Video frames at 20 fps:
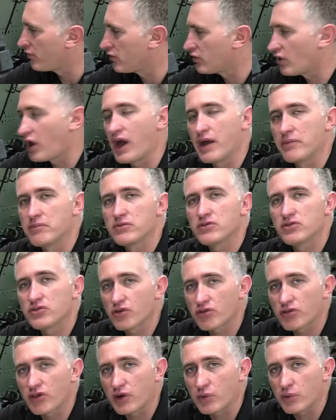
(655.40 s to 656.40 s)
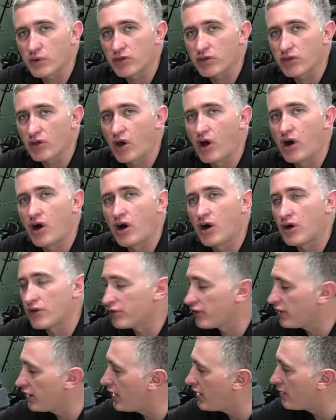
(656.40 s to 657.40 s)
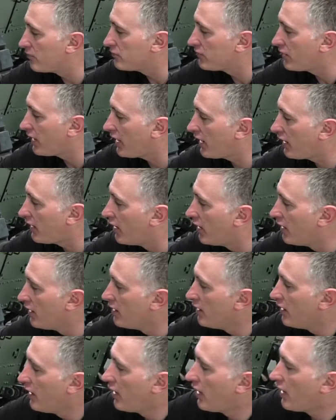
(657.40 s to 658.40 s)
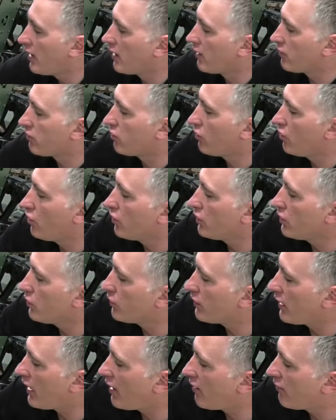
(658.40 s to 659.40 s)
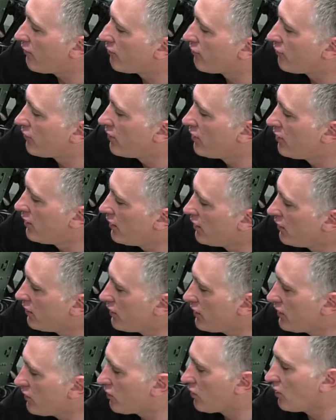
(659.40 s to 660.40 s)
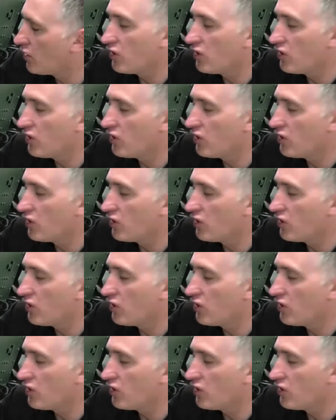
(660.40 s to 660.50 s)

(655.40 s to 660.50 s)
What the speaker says: the time, just like we saw on the M10. So you would have these